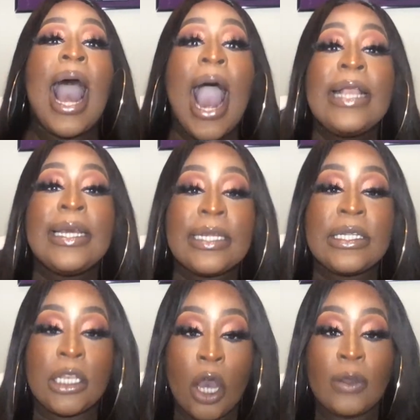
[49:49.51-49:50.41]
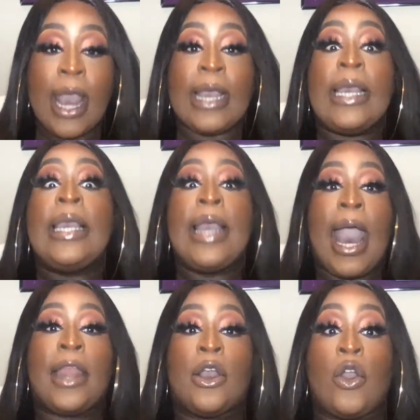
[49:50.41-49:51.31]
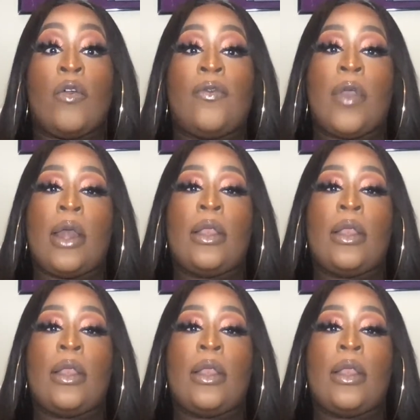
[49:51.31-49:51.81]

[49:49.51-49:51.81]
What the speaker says: I needed to know that he had a girlfriend.